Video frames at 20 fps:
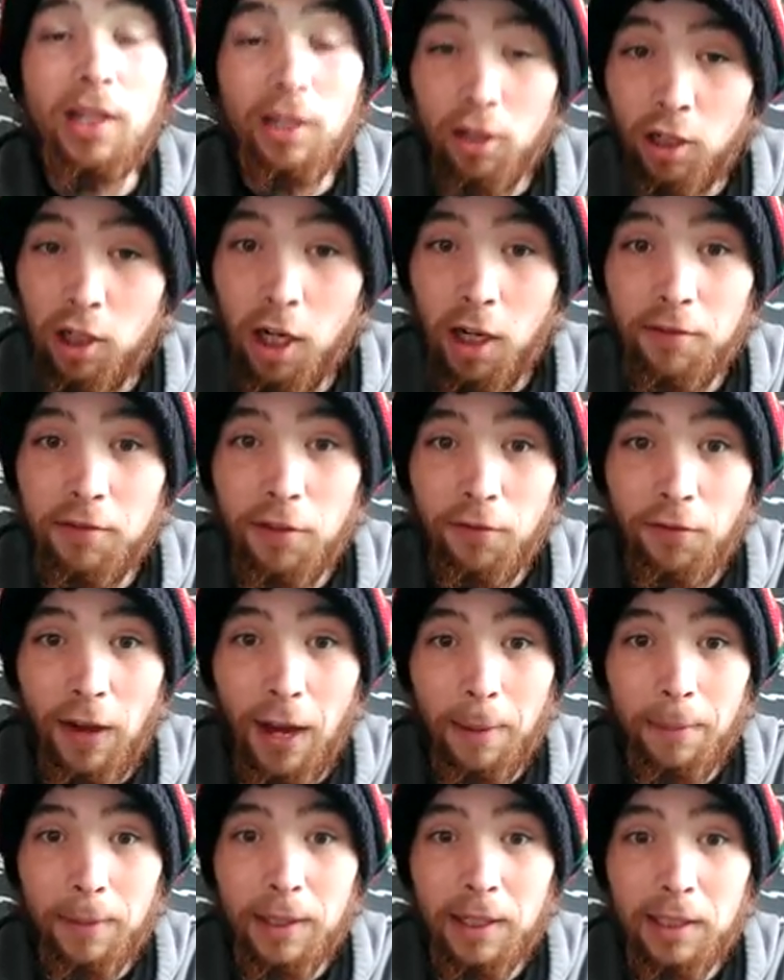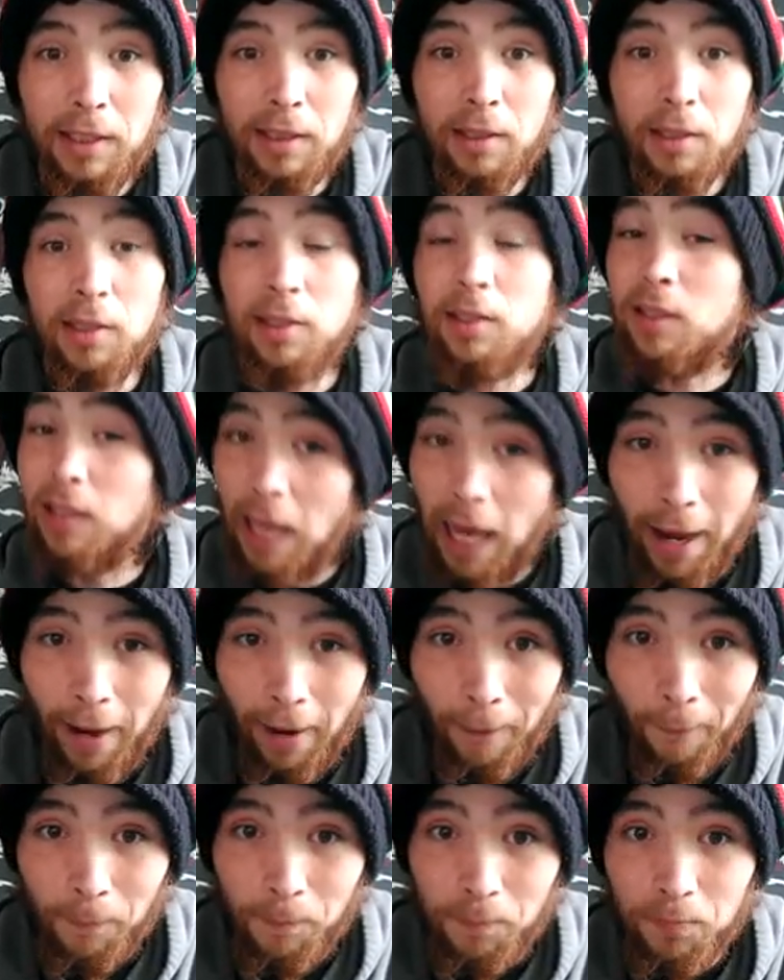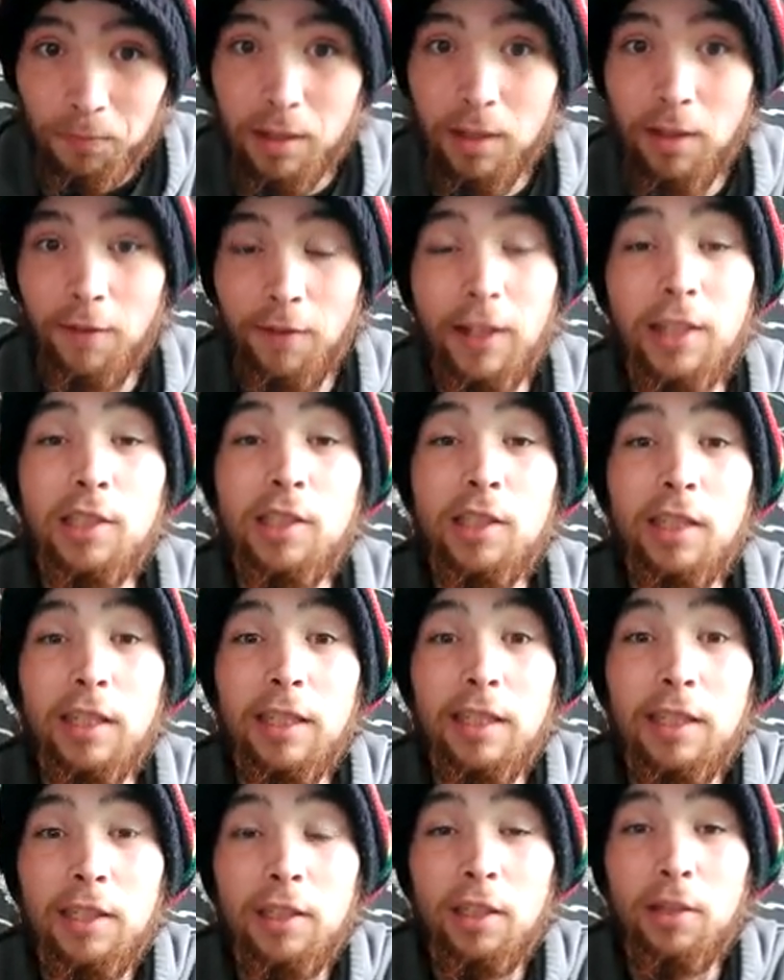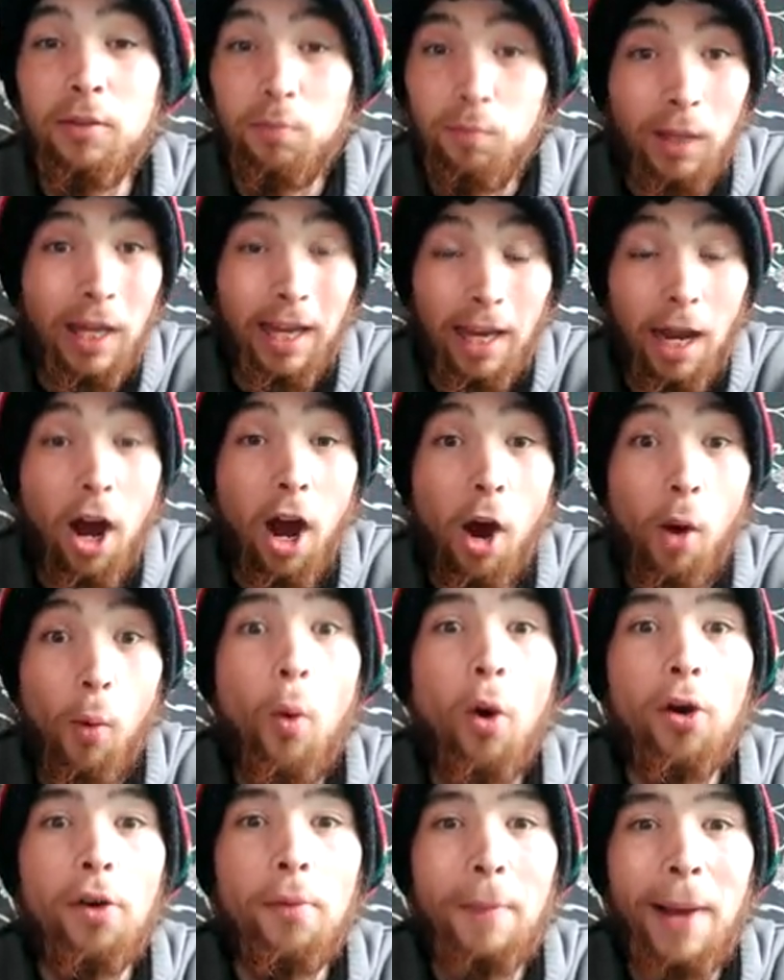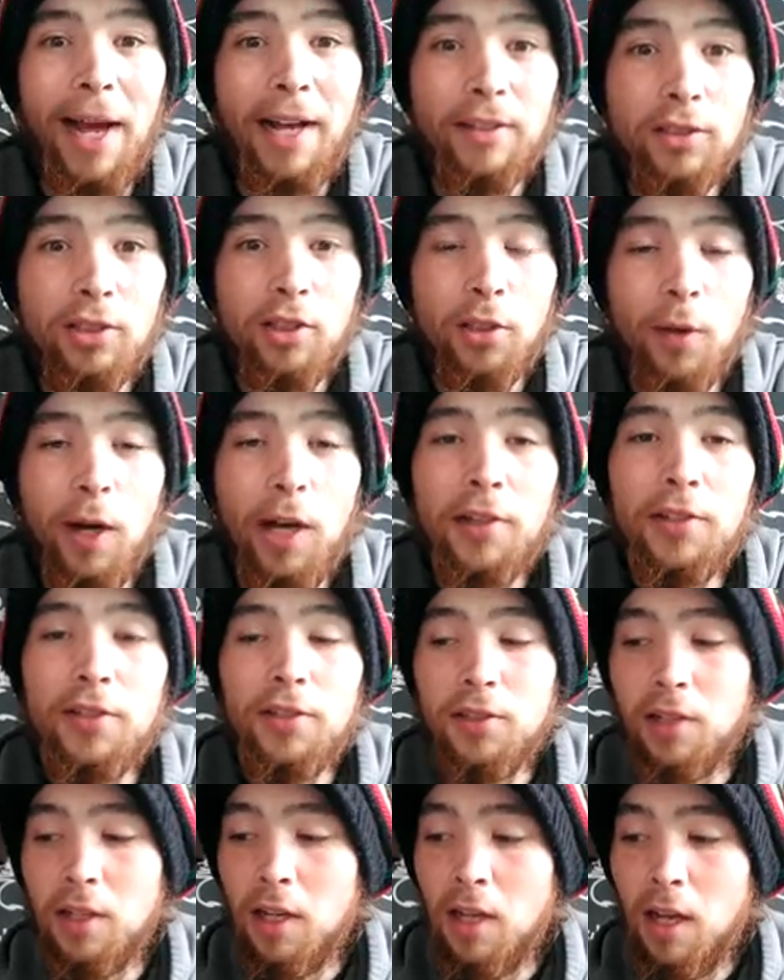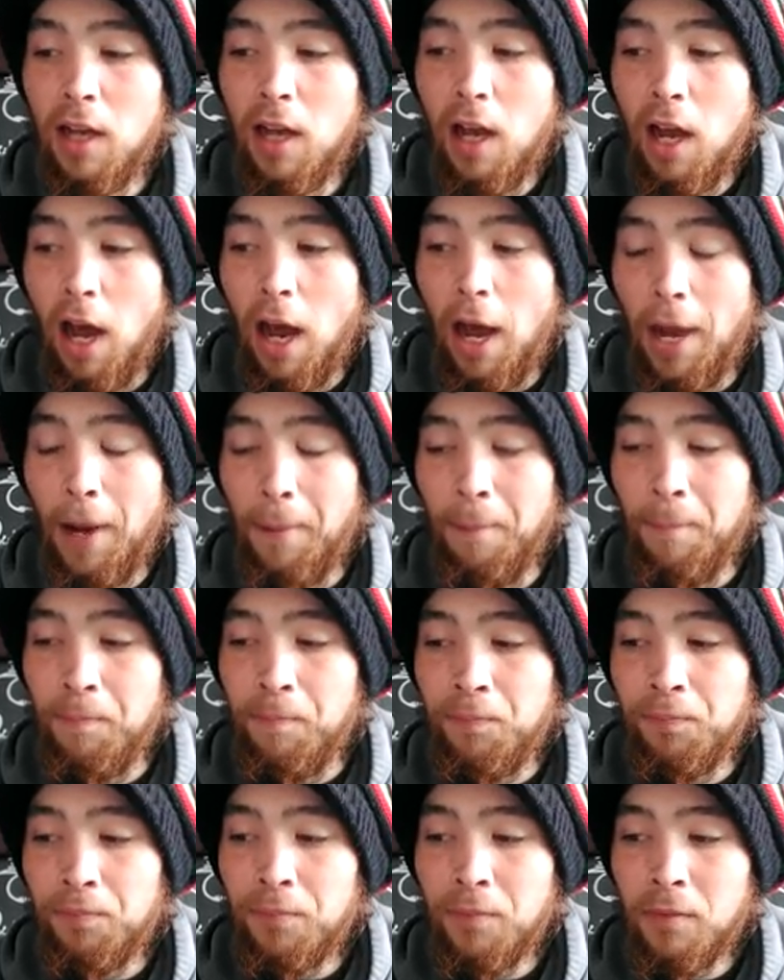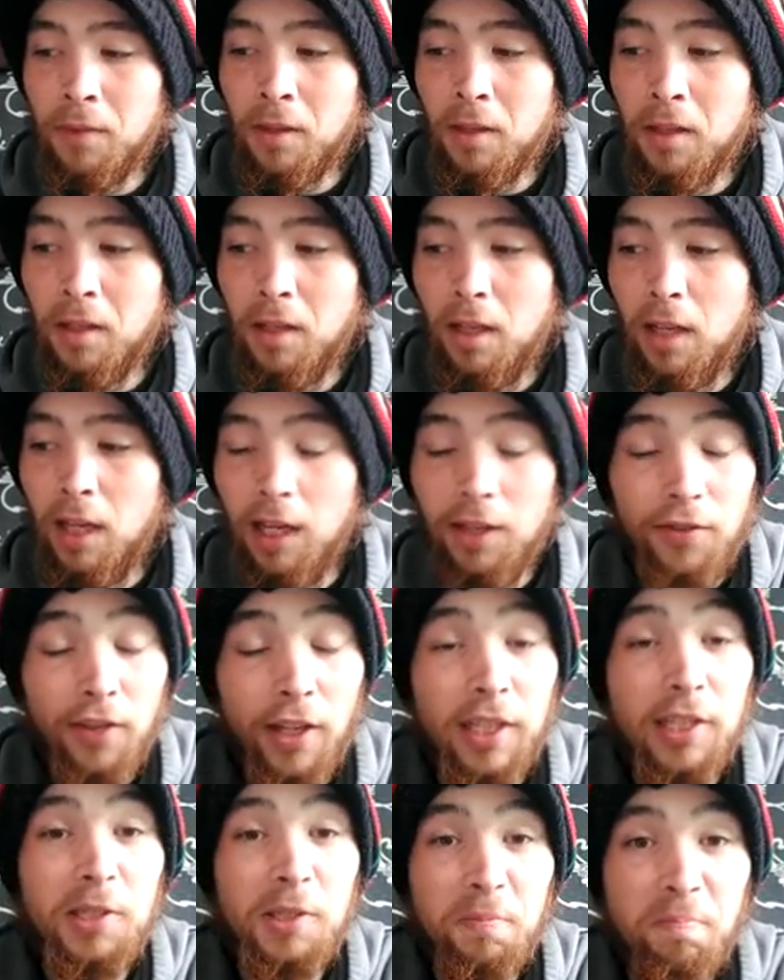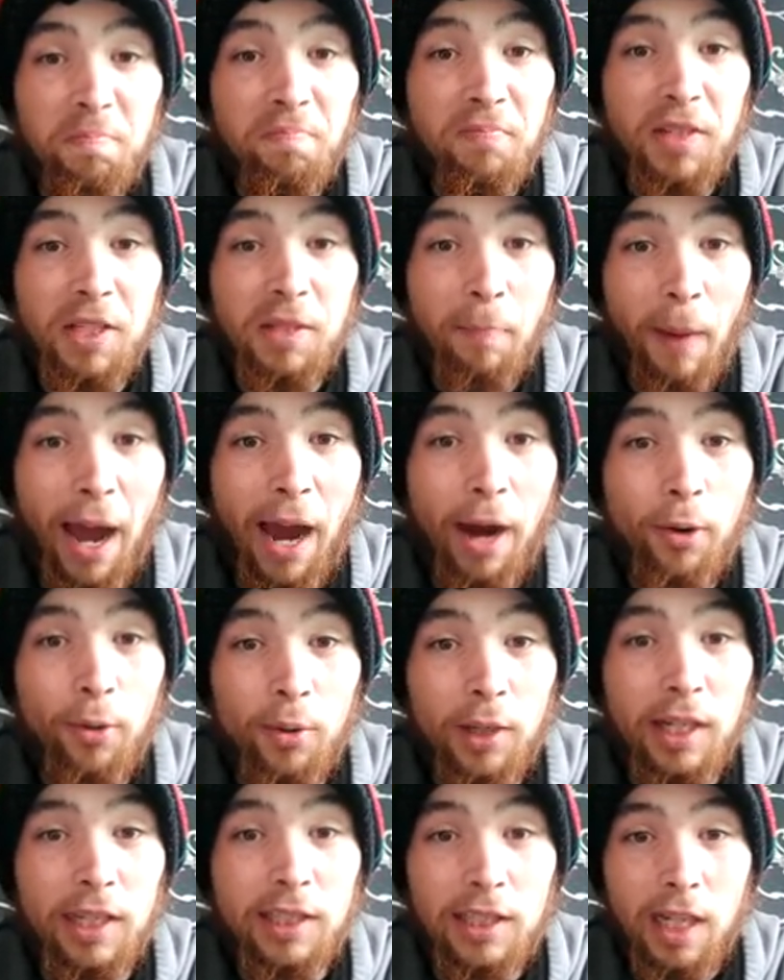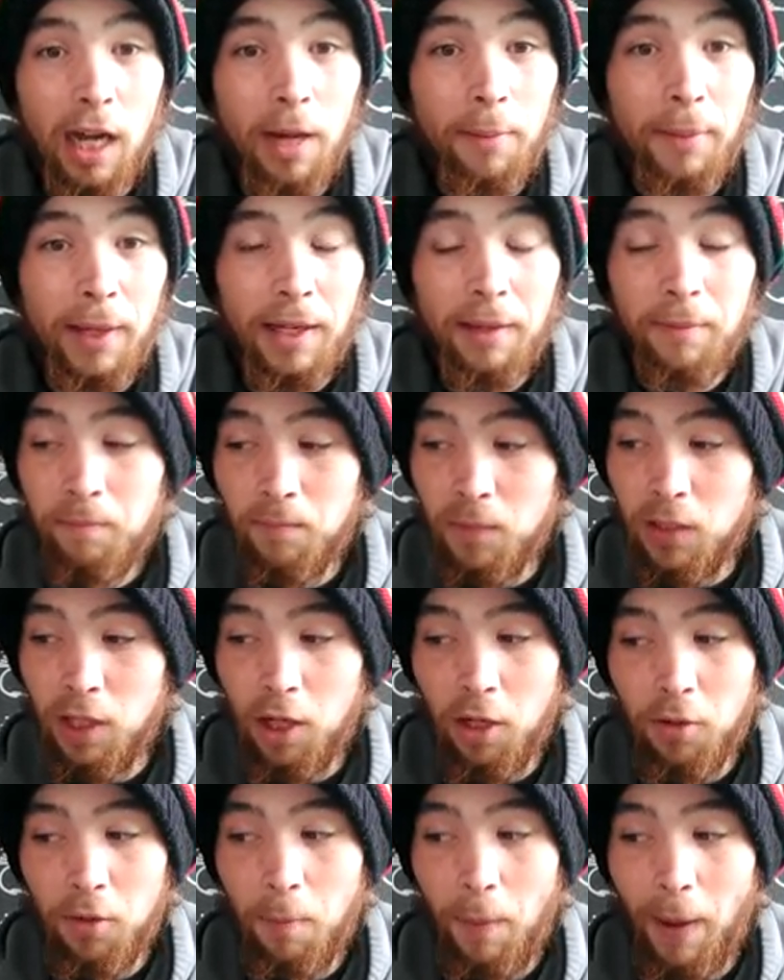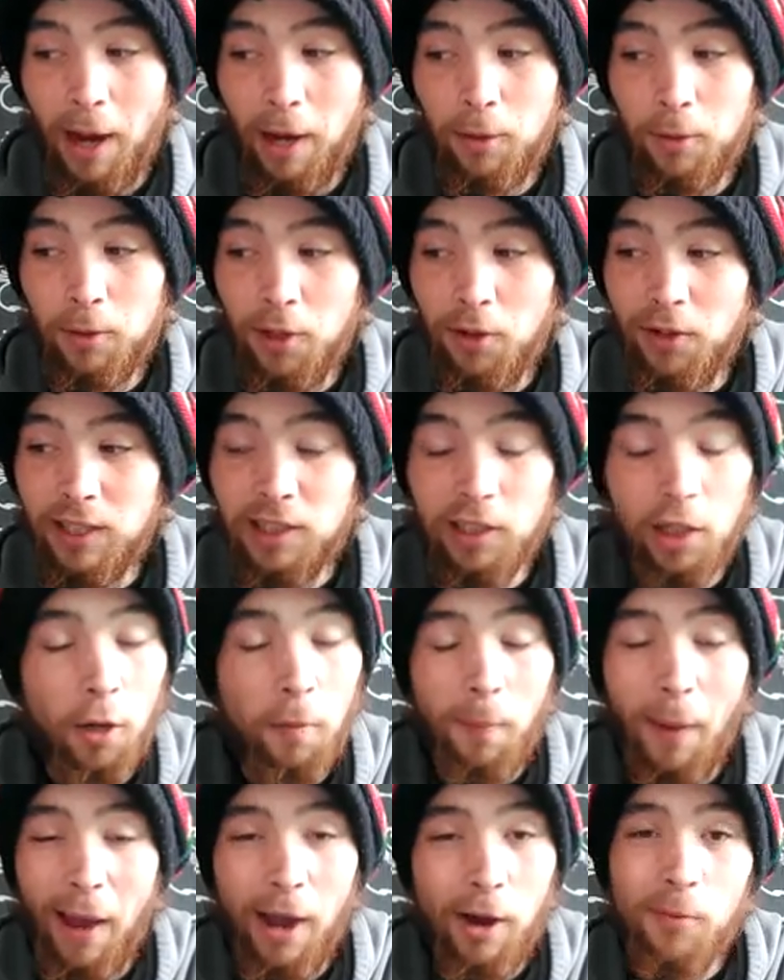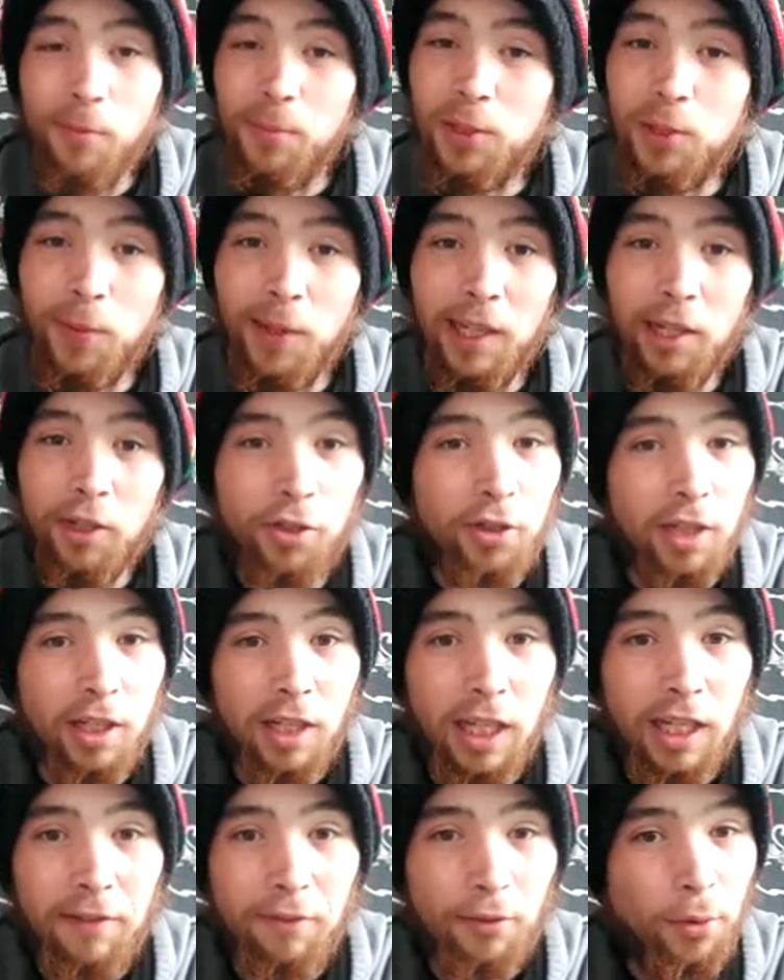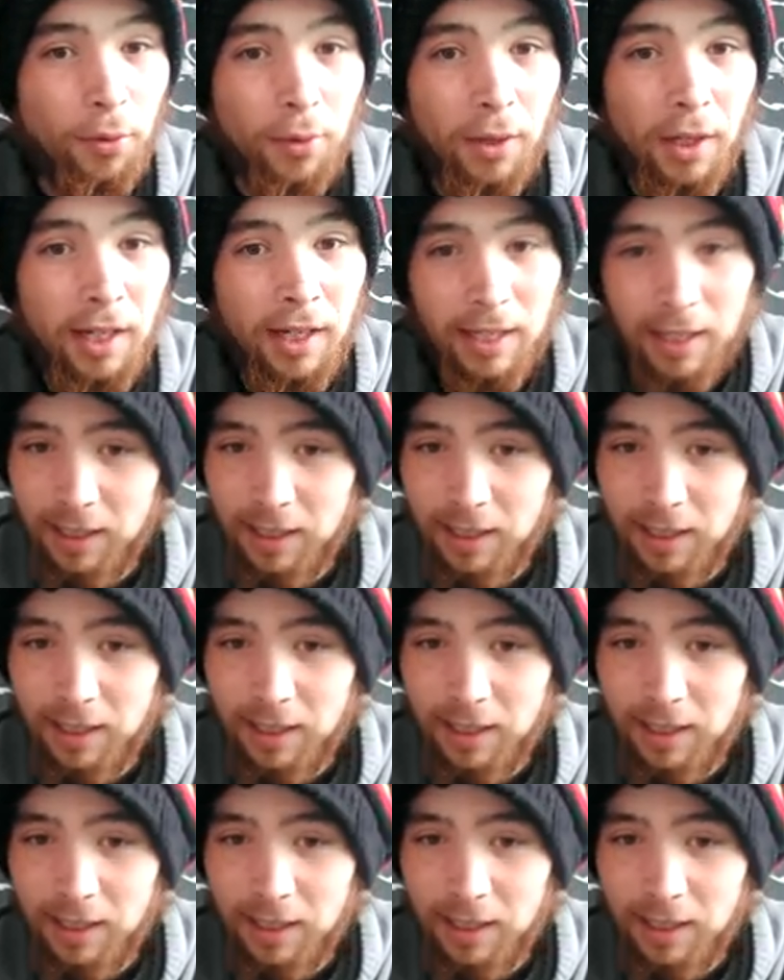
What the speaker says: and look after your families, because they're eventually, they are what matters to us in this battle that is coming. The battle. There is no battle between good and evil.